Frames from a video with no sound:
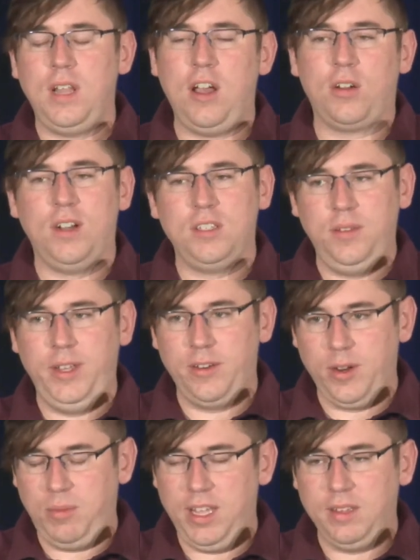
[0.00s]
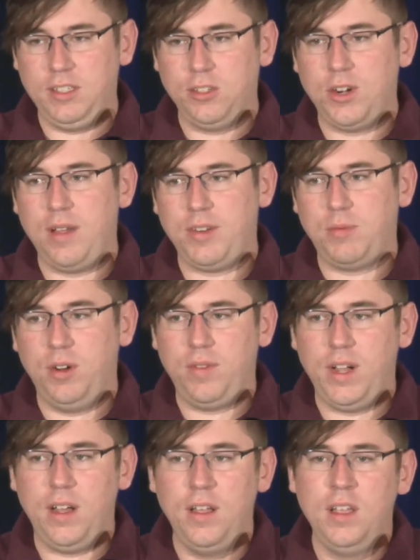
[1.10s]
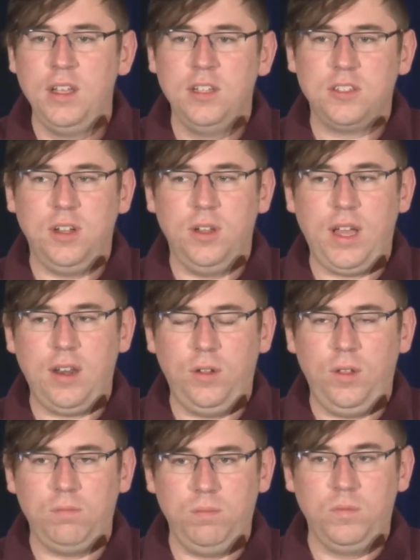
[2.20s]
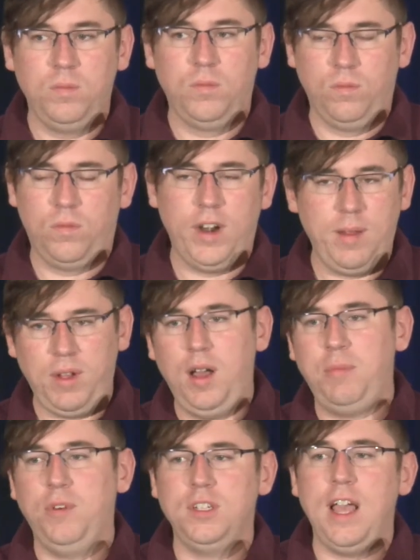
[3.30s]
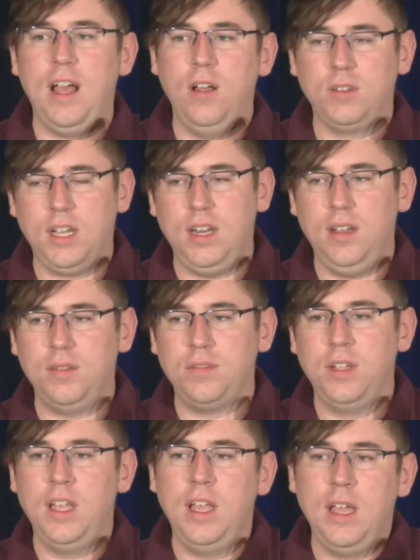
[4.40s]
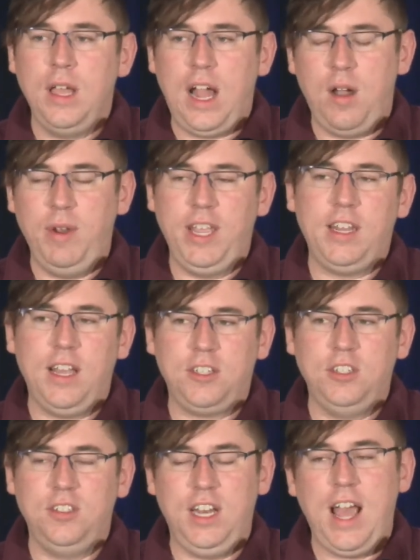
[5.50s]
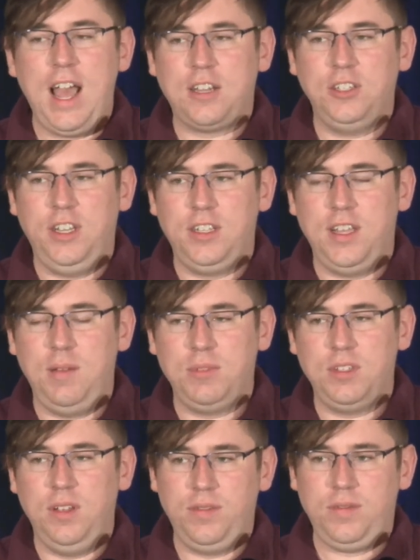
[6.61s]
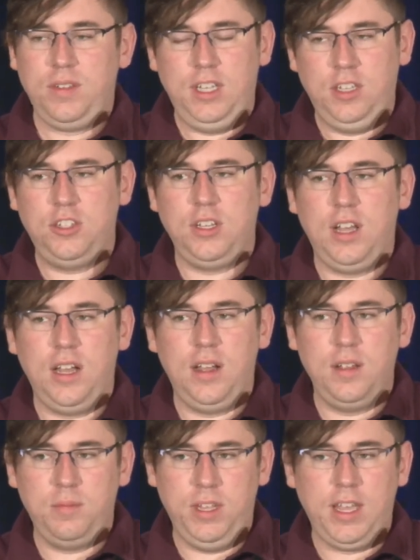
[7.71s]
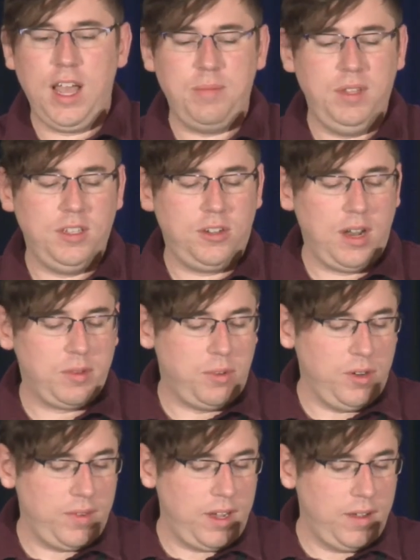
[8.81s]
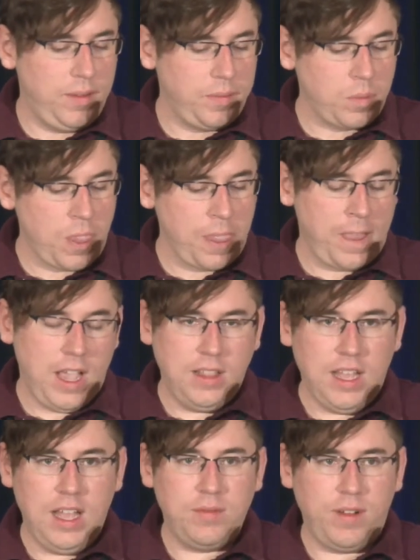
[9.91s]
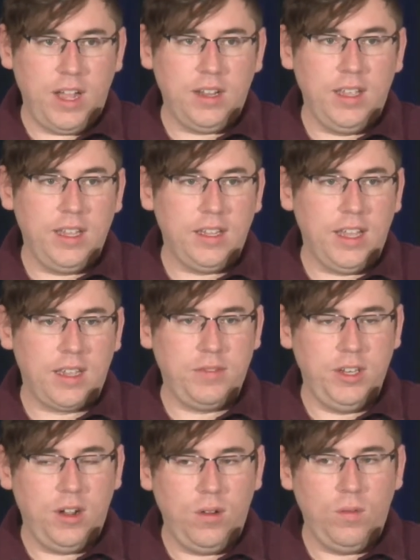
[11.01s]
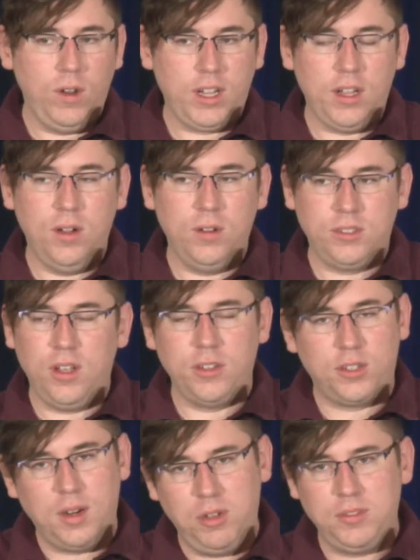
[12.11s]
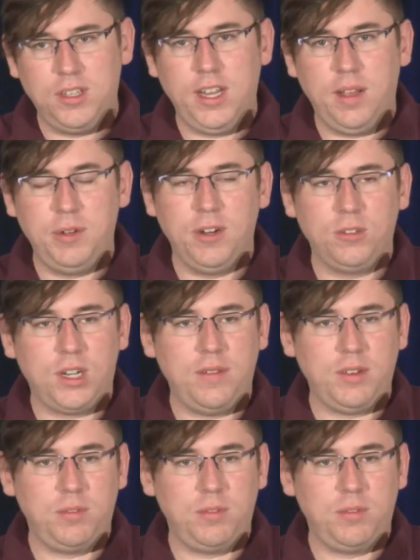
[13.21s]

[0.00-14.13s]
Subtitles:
aggressively you're replaying your traffic profile. So that'll ramp up or down kind of how many connections it actually attempts of each PCAP in the traffic profile. And then finally, like if you don't want to go to all the trouble of setting up your own traffic